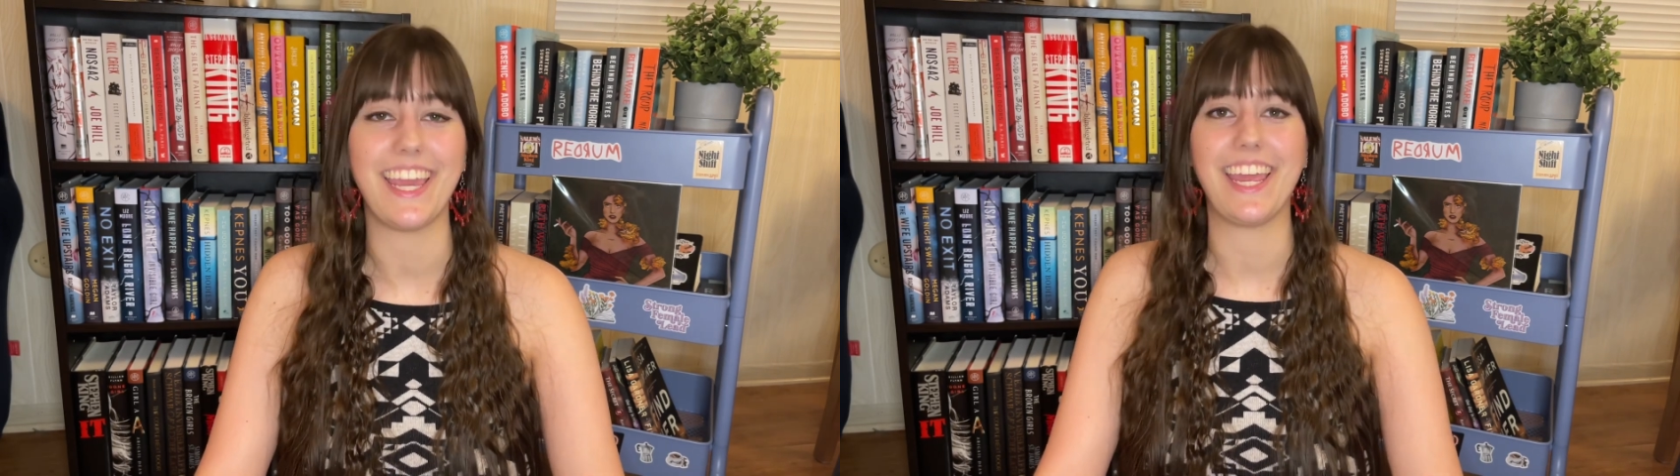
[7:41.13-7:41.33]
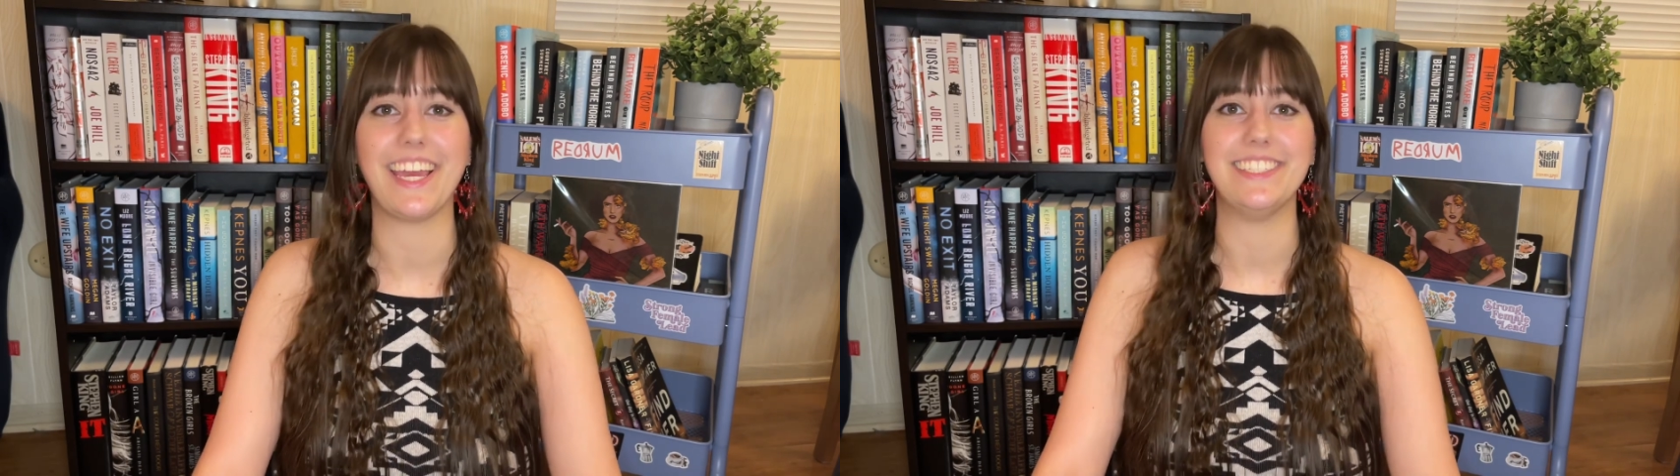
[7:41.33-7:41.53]

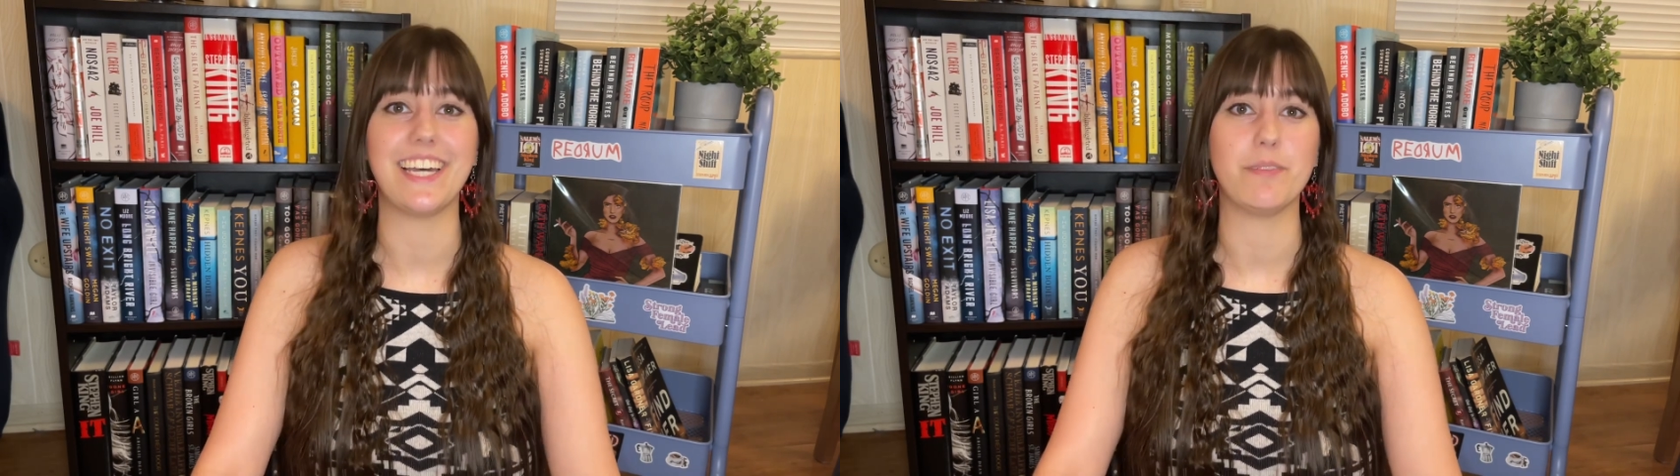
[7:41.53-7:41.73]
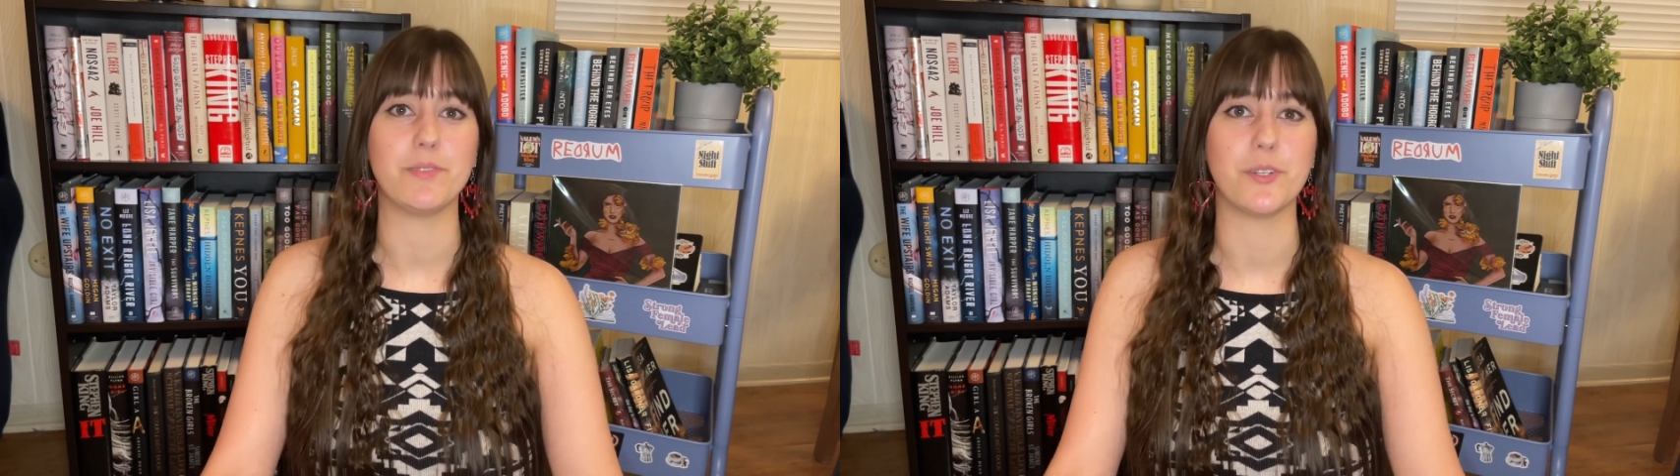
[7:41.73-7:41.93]
and
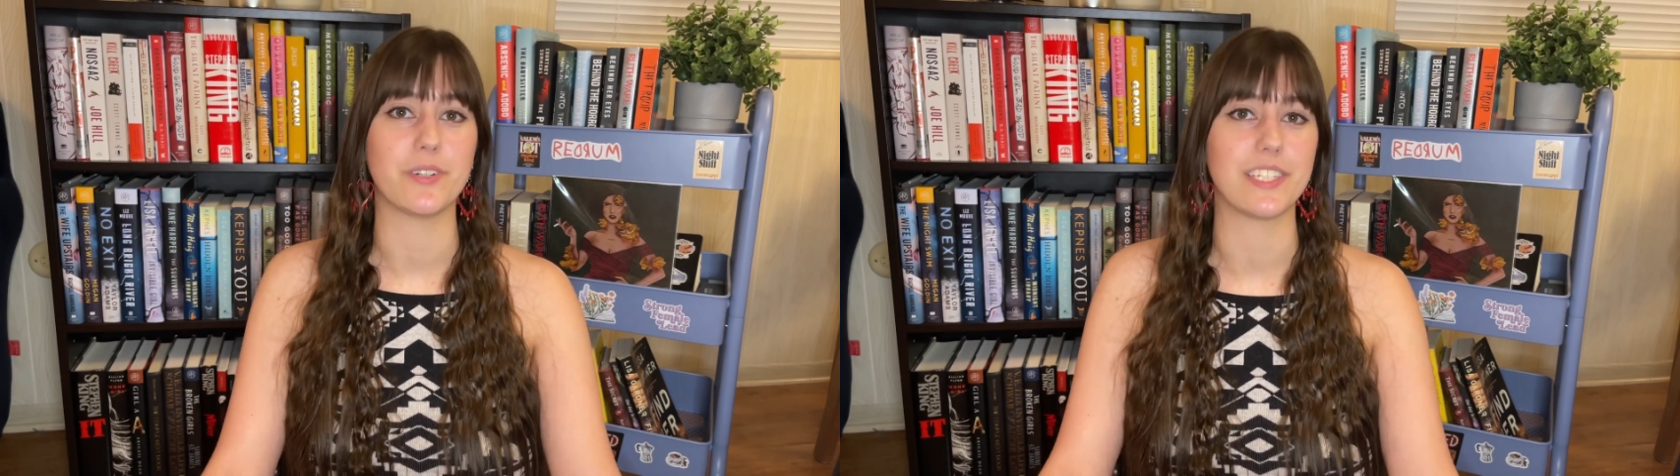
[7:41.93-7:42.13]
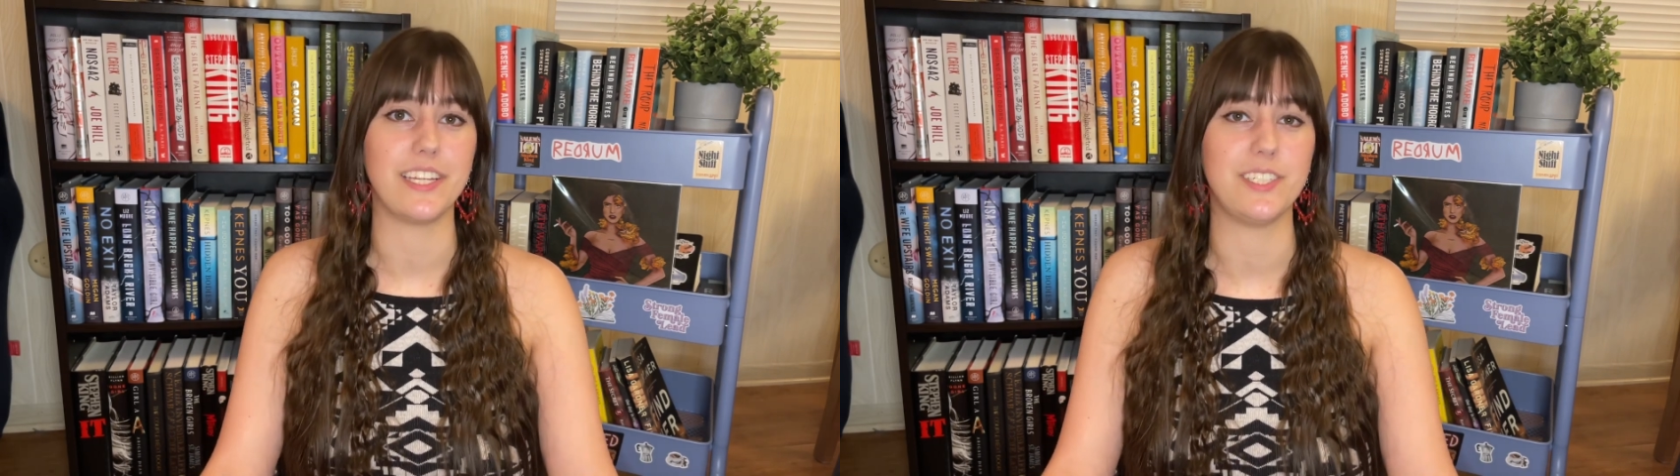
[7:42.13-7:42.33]
I'm so
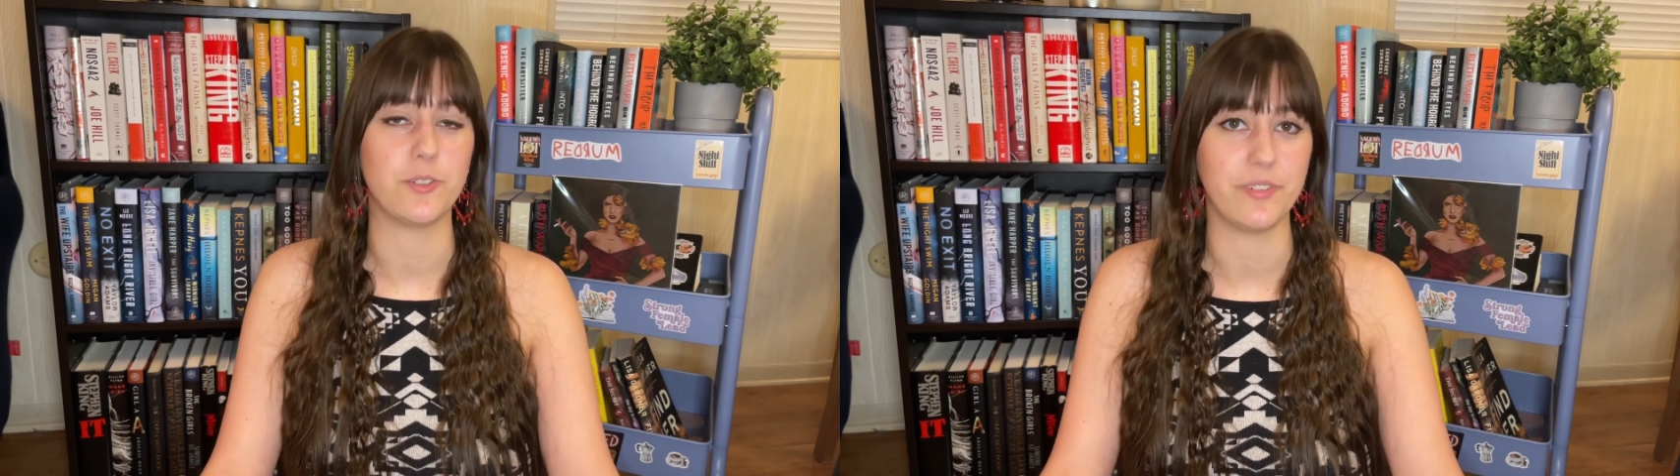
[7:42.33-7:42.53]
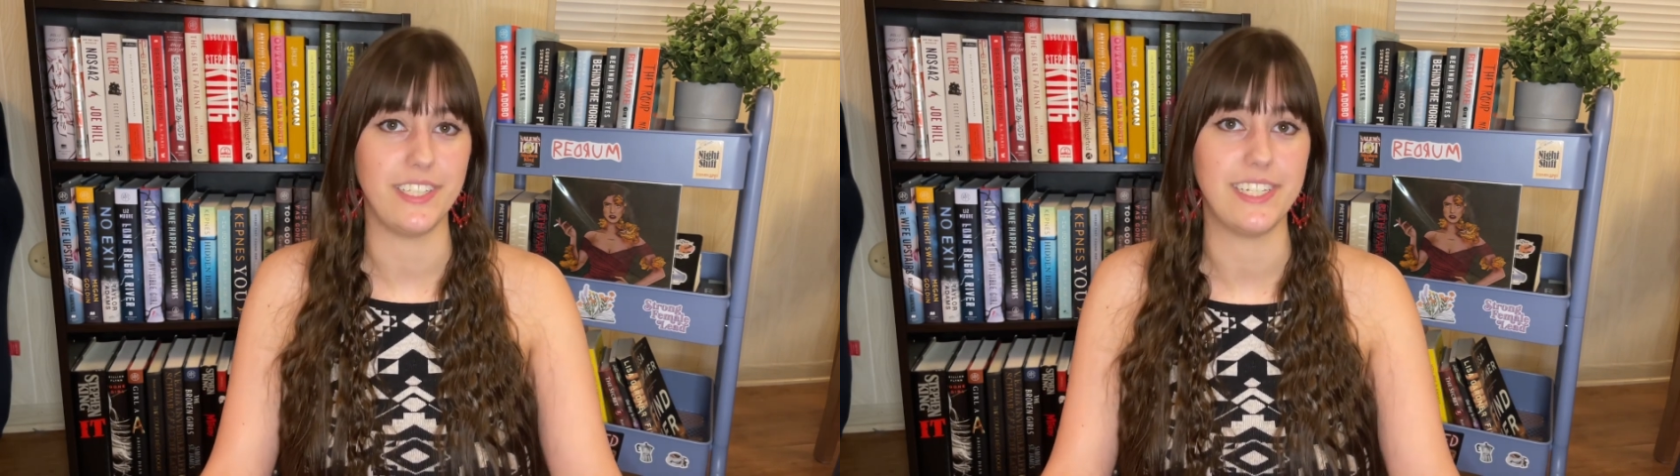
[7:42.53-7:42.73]
excited
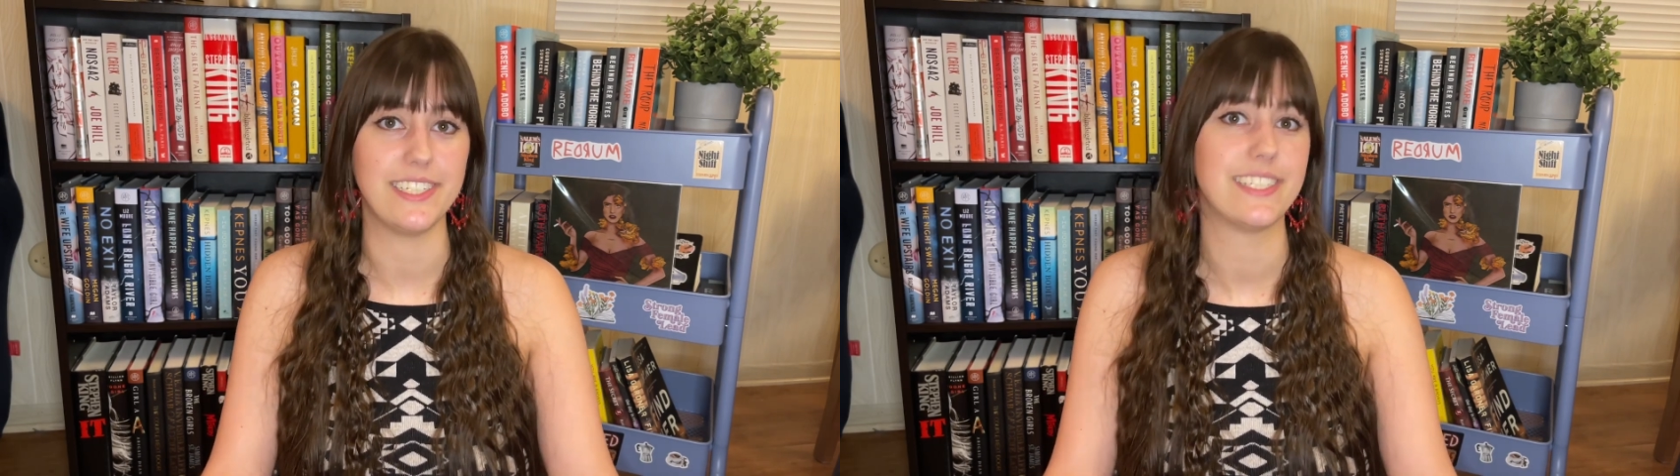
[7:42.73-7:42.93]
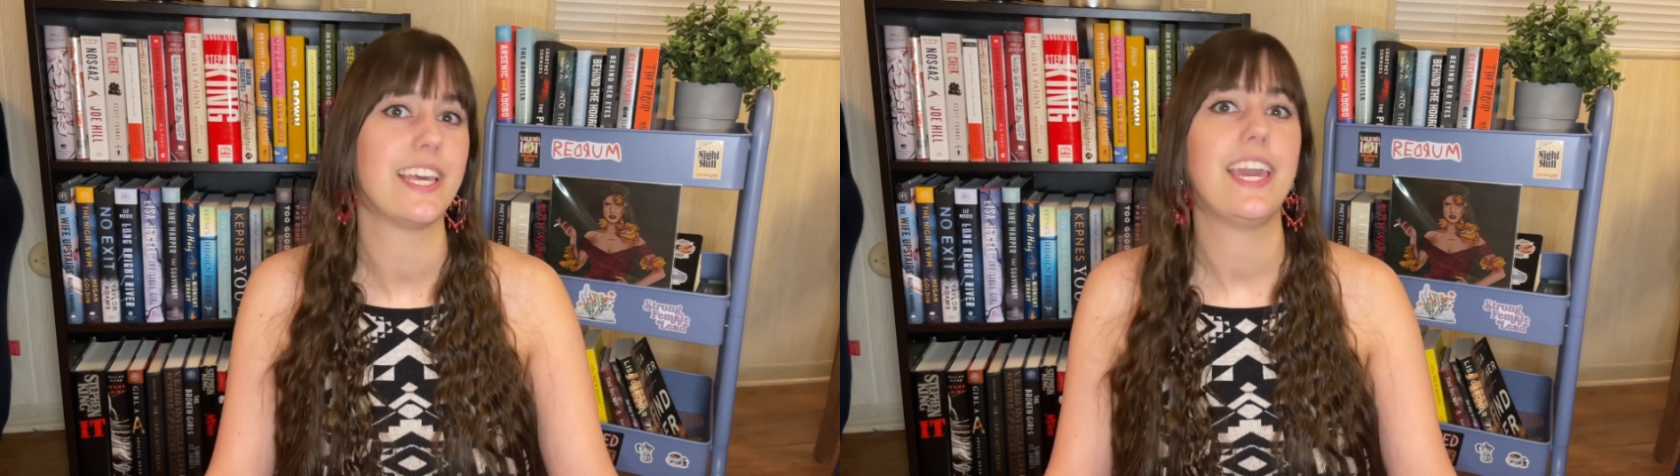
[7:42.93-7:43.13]
to read
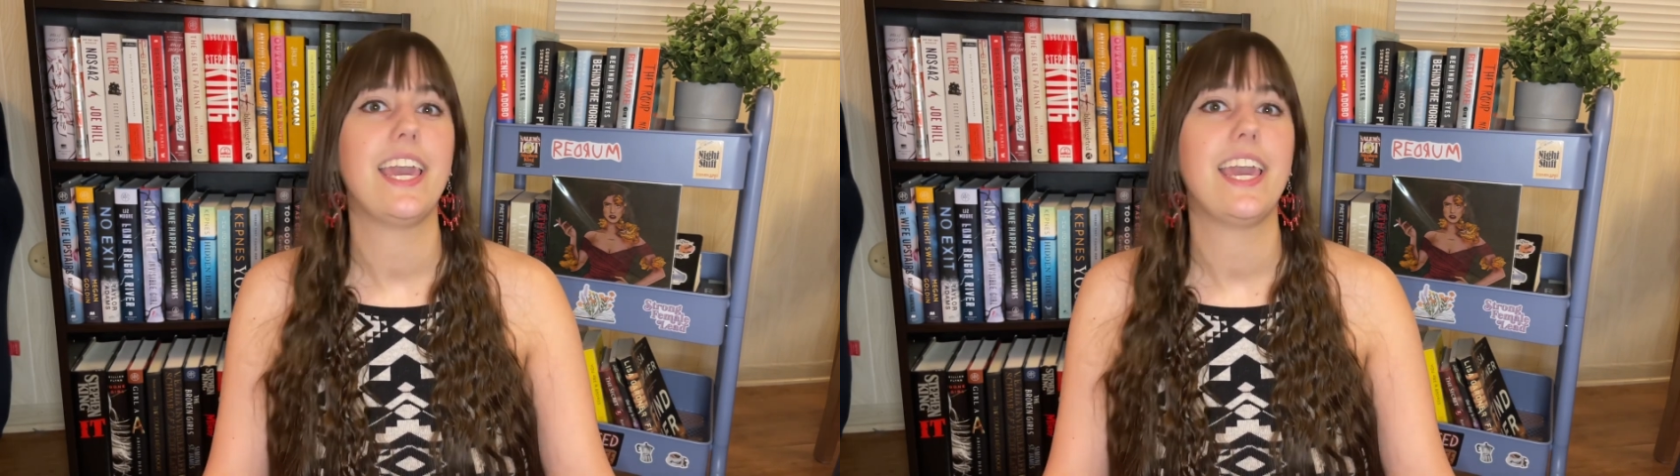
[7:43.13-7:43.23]
this.